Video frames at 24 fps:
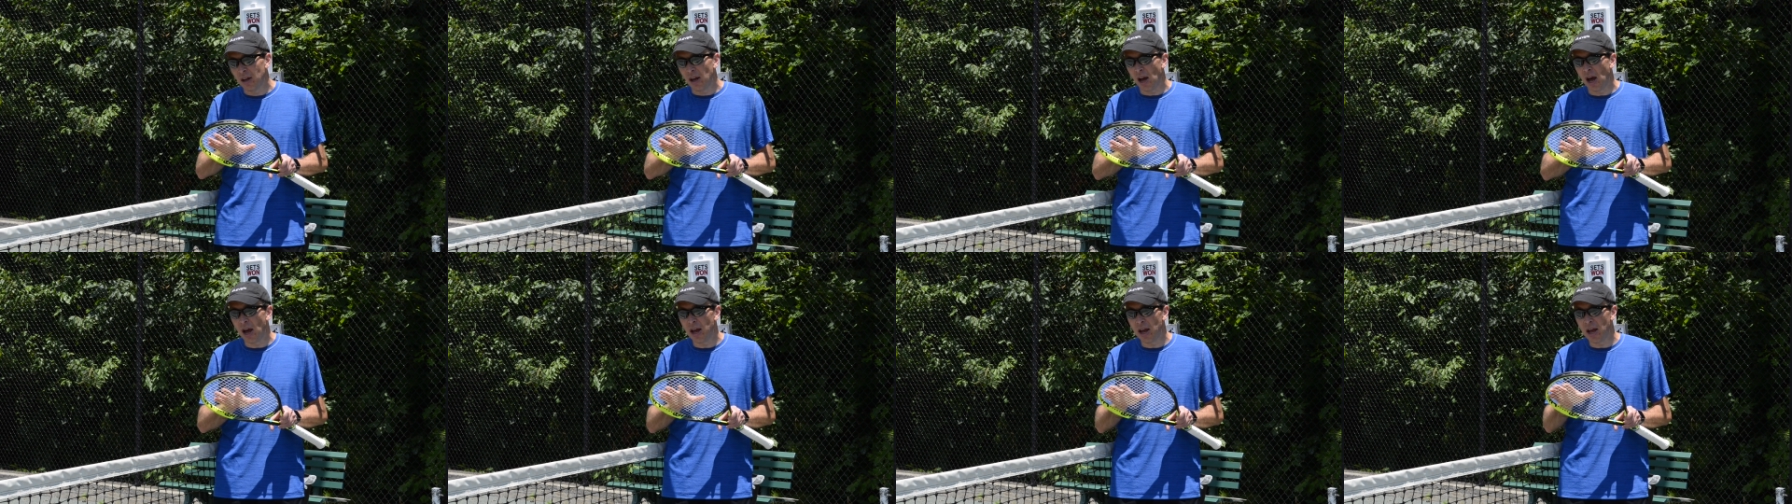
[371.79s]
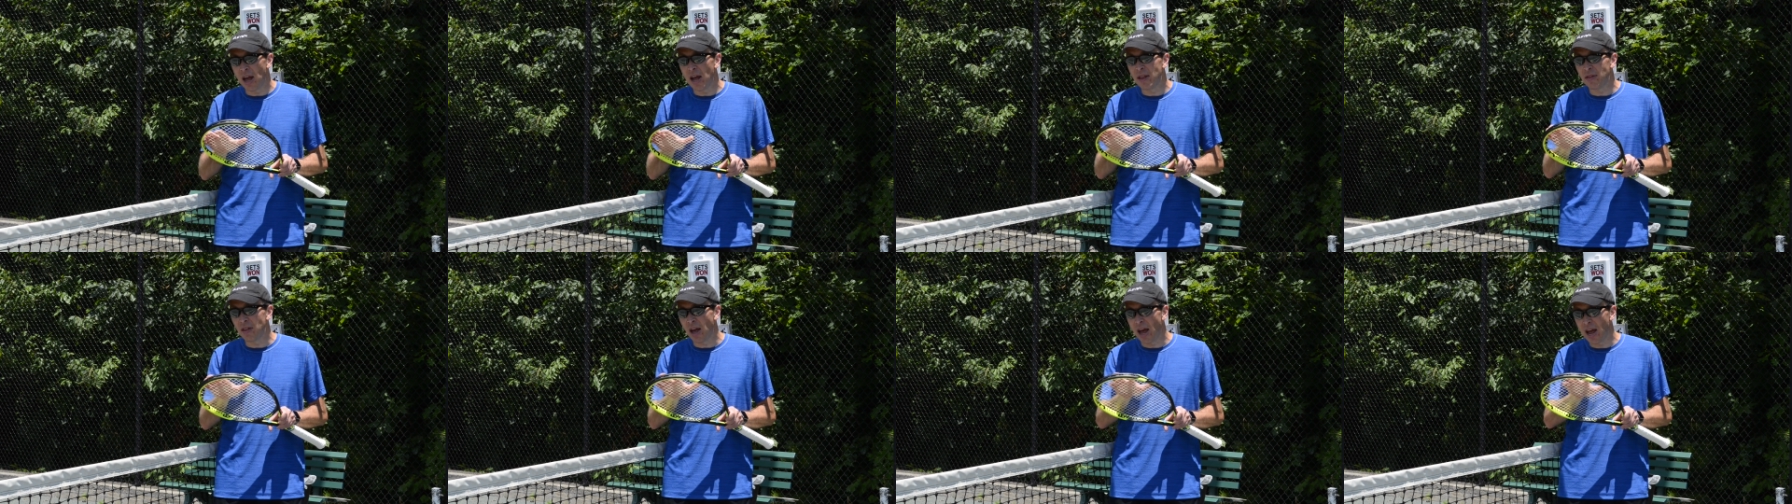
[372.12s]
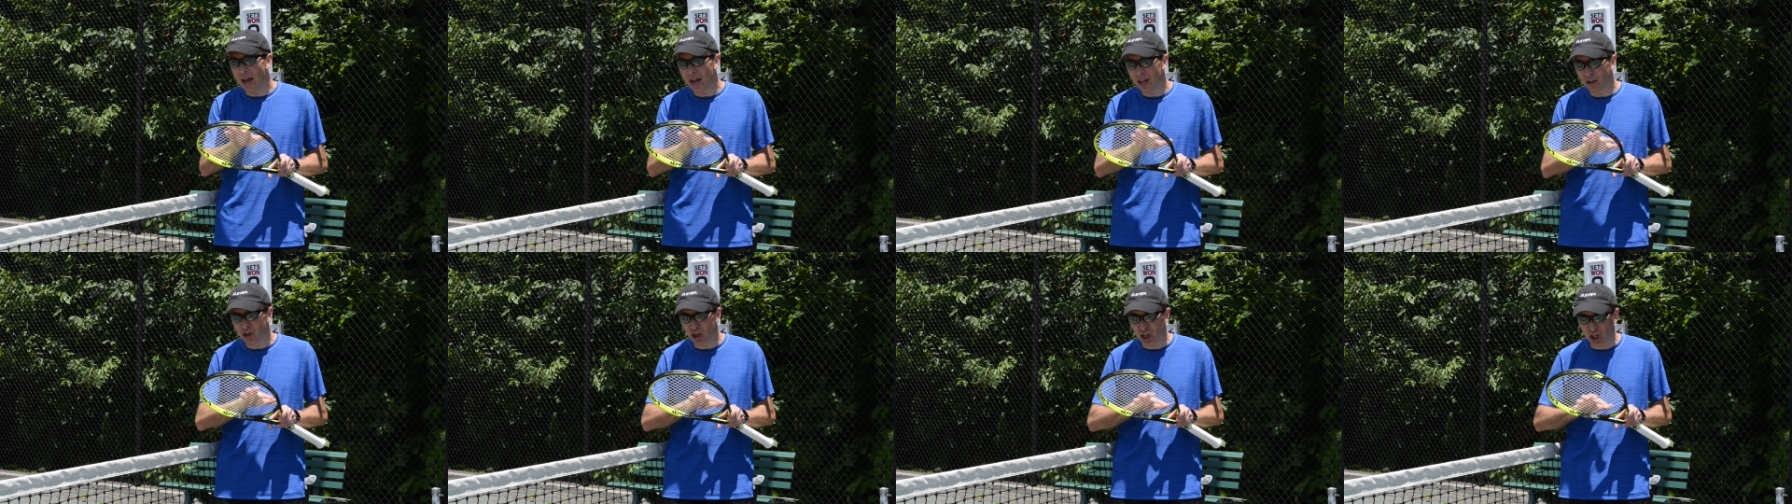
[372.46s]
and the
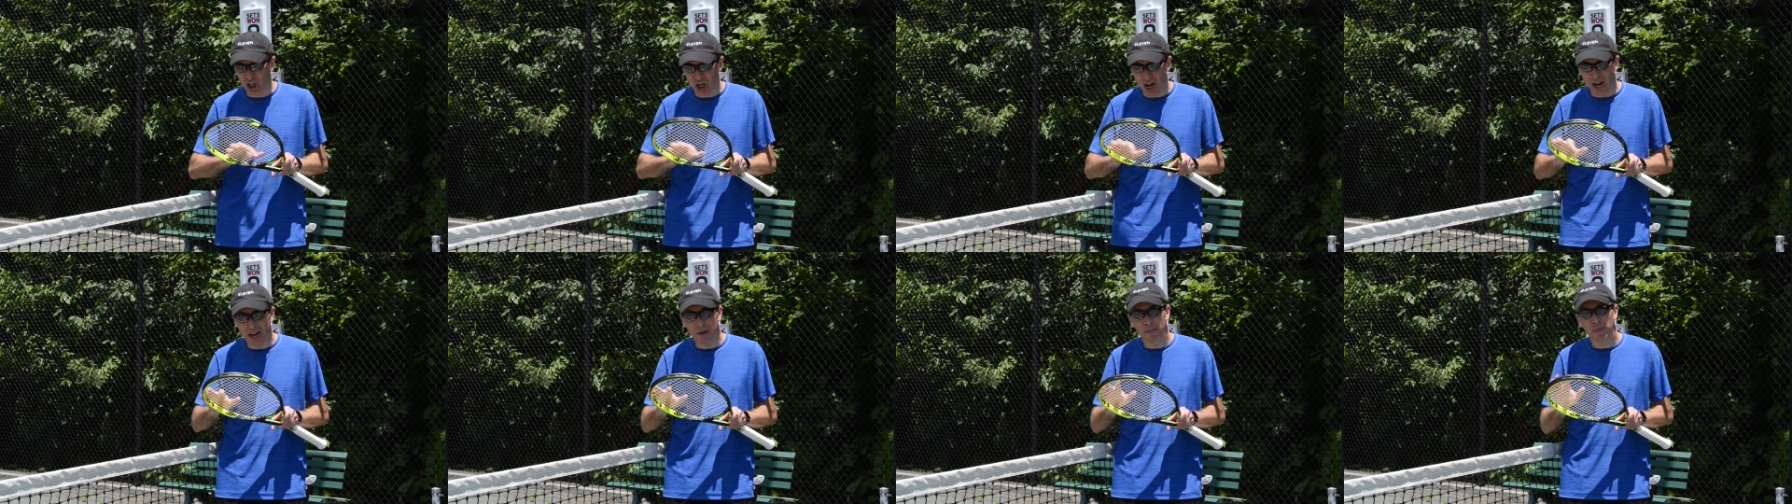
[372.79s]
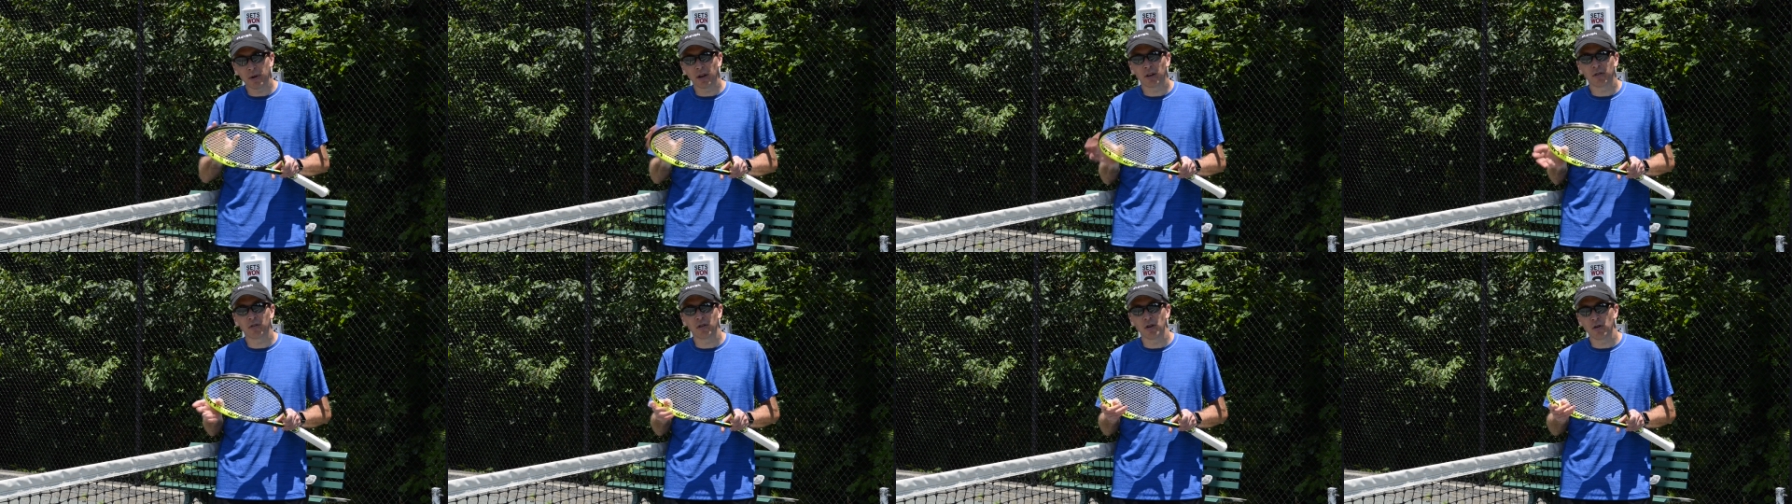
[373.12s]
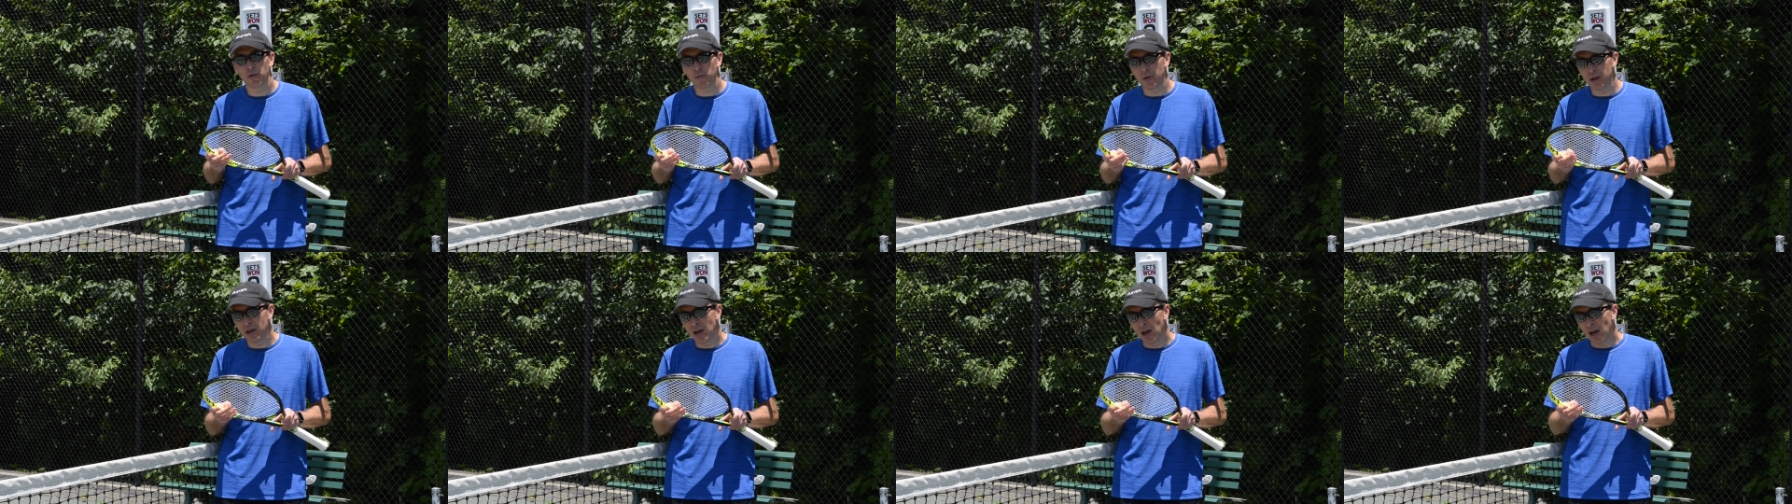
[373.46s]
head shape,
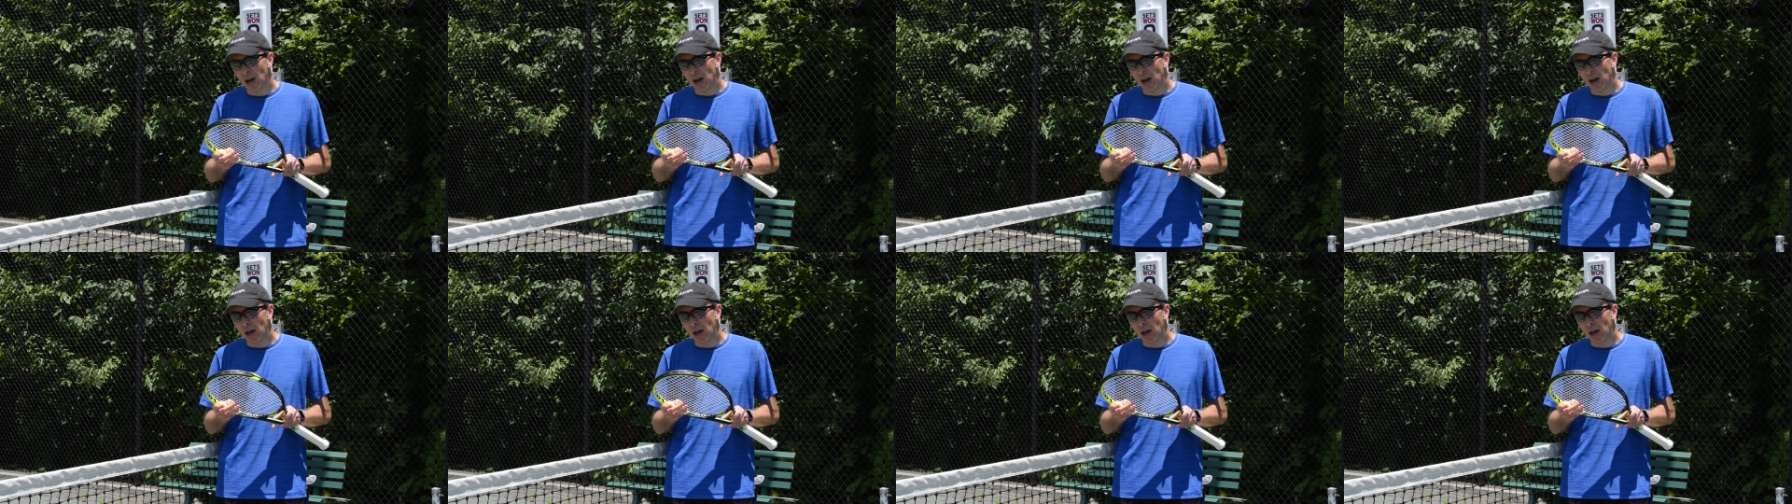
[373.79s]
excuse me.